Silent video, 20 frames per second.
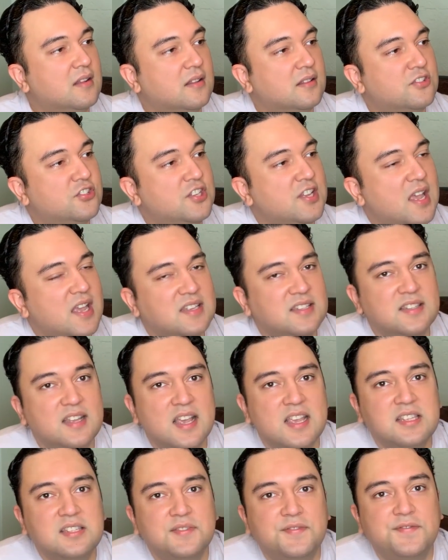She has
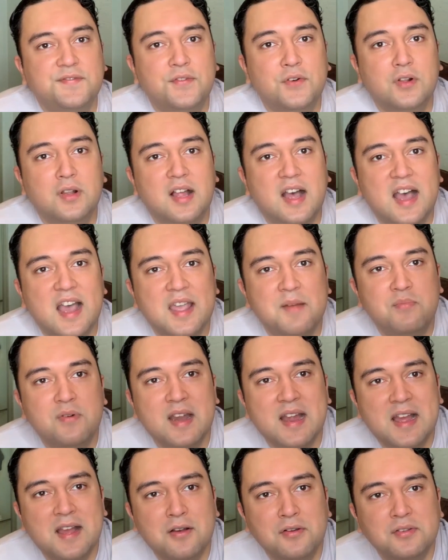nice full
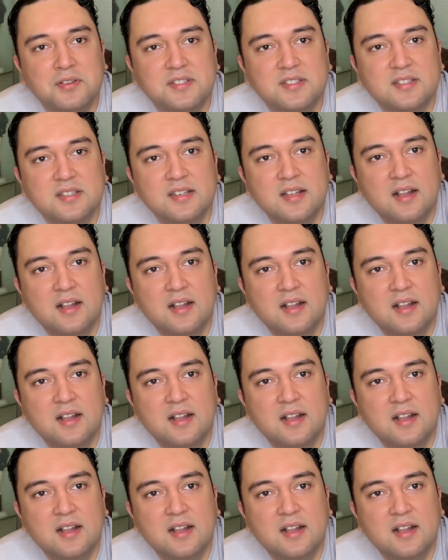eyebrows,